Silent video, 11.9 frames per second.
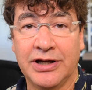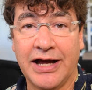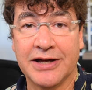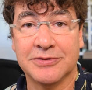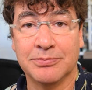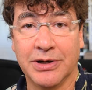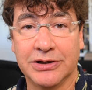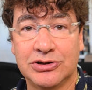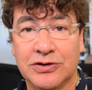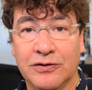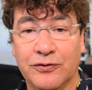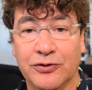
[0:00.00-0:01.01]
as
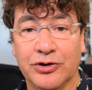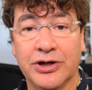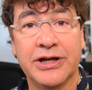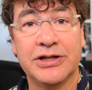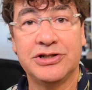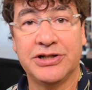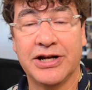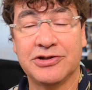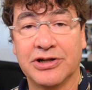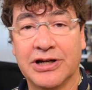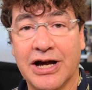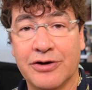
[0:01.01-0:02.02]
much for
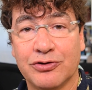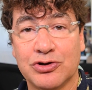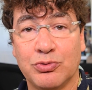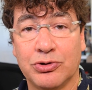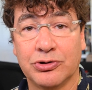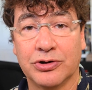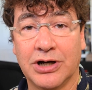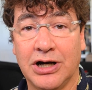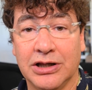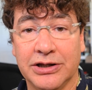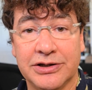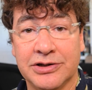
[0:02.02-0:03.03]
chance encounters with your
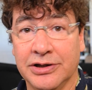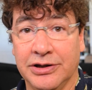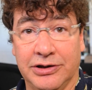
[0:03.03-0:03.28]
colleagues,